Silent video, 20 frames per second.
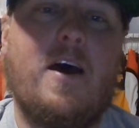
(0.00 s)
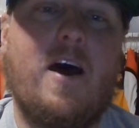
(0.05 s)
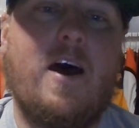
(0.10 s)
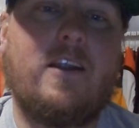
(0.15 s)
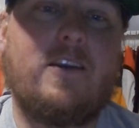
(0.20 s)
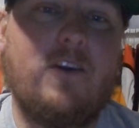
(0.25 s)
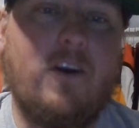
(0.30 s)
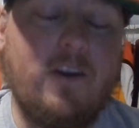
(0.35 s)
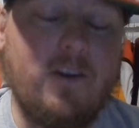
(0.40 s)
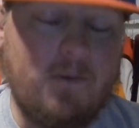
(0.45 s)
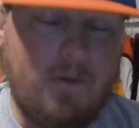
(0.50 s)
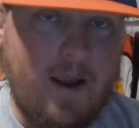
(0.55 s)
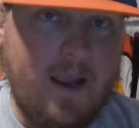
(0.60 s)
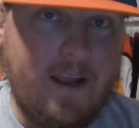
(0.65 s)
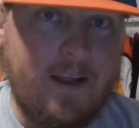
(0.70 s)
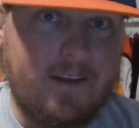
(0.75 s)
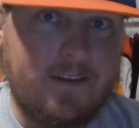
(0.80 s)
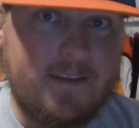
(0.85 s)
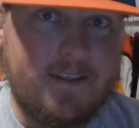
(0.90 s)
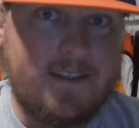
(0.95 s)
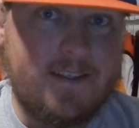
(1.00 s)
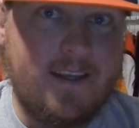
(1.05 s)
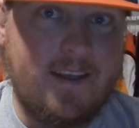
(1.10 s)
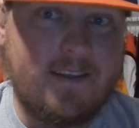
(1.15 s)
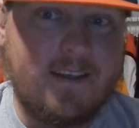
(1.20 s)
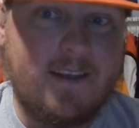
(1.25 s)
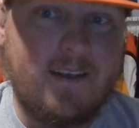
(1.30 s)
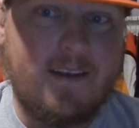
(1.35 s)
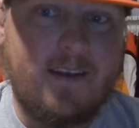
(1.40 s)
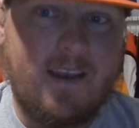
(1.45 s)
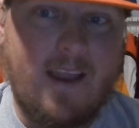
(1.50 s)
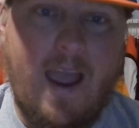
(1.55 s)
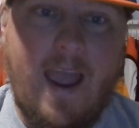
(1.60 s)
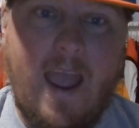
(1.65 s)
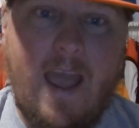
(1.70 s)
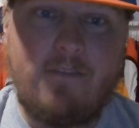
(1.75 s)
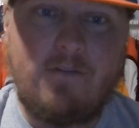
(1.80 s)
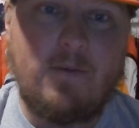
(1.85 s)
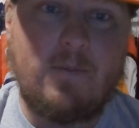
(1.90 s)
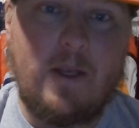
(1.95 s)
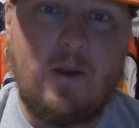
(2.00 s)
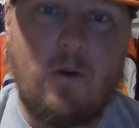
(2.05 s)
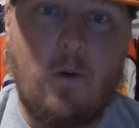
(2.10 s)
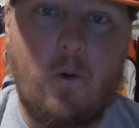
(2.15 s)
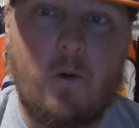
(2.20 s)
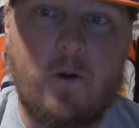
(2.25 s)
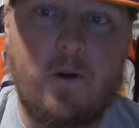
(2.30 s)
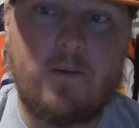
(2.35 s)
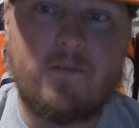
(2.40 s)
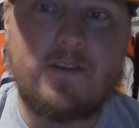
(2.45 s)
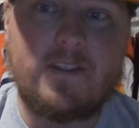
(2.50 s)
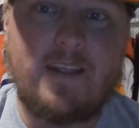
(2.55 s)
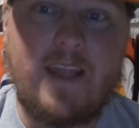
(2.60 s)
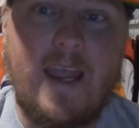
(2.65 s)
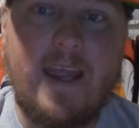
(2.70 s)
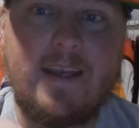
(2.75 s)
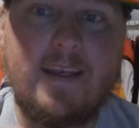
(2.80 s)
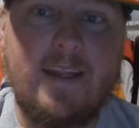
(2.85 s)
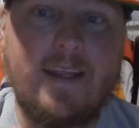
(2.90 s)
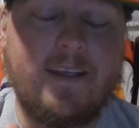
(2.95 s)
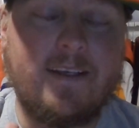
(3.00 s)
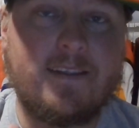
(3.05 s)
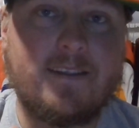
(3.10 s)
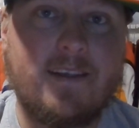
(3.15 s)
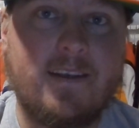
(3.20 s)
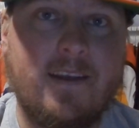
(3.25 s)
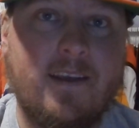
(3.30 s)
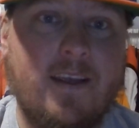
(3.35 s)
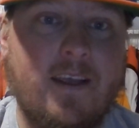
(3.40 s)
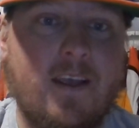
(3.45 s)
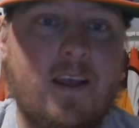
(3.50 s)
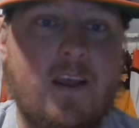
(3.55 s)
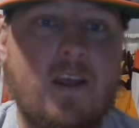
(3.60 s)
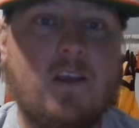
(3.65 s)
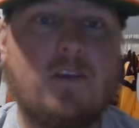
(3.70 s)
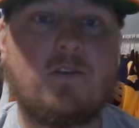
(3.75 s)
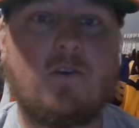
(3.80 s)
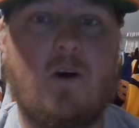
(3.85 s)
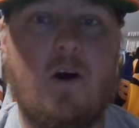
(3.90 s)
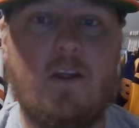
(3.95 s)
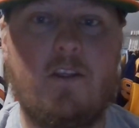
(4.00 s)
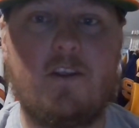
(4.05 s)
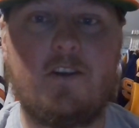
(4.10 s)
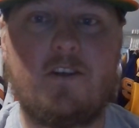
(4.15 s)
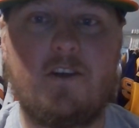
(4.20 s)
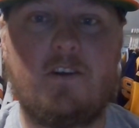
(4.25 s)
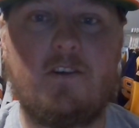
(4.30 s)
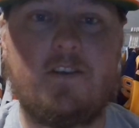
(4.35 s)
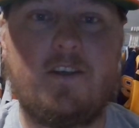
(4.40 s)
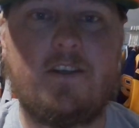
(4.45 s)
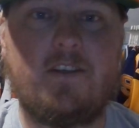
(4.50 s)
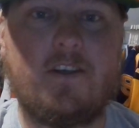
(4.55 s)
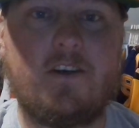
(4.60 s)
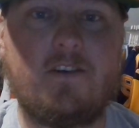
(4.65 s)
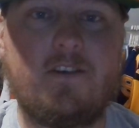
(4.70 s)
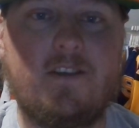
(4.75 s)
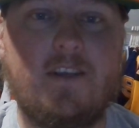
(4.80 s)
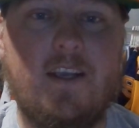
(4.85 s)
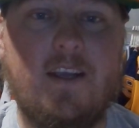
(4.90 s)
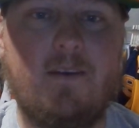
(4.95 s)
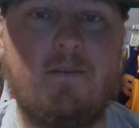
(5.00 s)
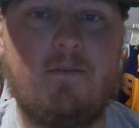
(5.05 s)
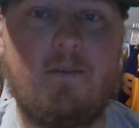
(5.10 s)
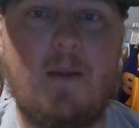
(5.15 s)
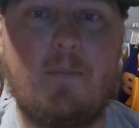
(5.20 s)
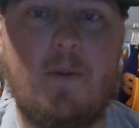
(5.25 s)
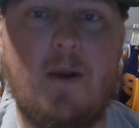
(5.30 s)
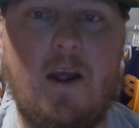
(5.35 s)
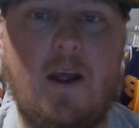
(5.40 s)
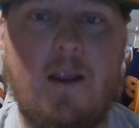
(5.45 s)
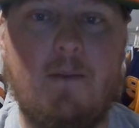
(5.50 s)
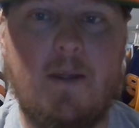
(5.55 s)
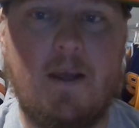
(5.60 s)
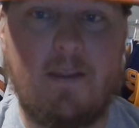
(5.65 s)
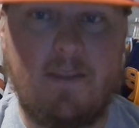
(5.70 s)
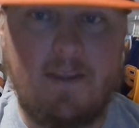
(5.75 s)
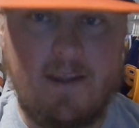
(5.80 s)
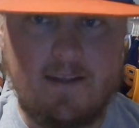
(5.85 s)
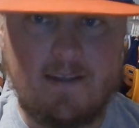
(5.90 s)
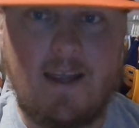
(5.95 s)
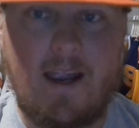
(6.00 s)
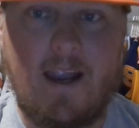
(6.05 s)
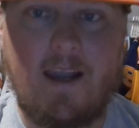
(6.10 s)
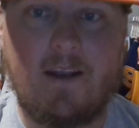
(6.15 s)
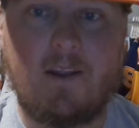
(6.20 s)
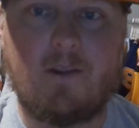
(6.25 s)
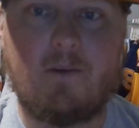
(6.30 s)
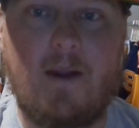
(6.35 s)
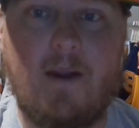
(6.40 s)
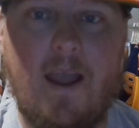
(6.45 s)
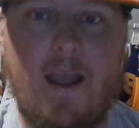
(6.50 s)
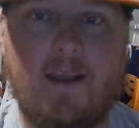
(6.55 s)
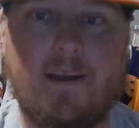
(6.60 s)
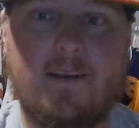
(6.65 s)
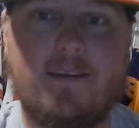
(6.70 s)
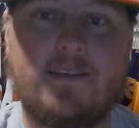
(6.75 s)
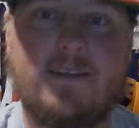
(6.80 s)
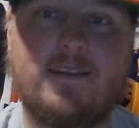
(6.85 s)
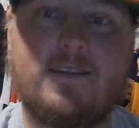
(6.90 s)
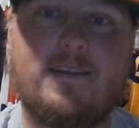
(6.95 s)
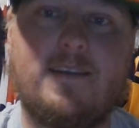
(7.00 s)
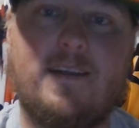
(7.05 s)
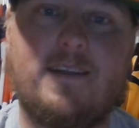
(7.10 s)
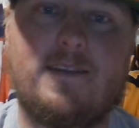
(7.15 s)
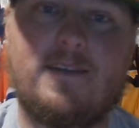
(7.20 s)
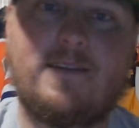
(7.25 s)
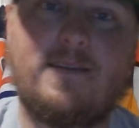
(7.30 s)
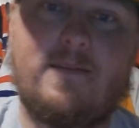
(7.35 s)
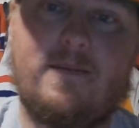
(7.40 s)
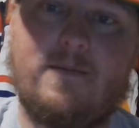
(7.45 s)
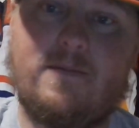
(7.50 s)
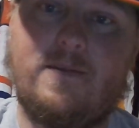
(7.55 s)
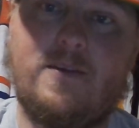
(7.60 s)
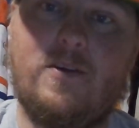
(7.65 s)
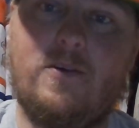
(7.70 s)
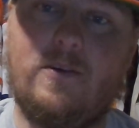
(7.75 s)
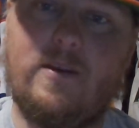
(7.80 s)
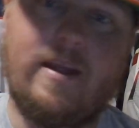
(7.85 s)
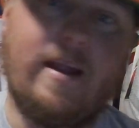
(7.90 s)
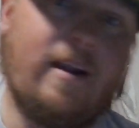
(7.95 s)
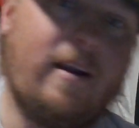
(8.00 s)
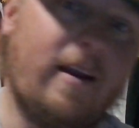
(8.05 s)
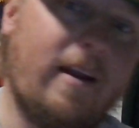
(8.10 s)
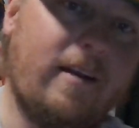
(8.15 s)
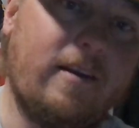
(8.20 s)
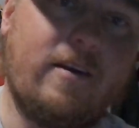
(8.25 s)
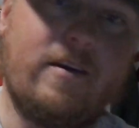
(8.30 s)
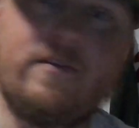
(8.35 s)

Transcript: During the regular season, I have them in order of standings. So all the jerseys you're seeing right behind me on this side of the rack, because it's two layered. I don't know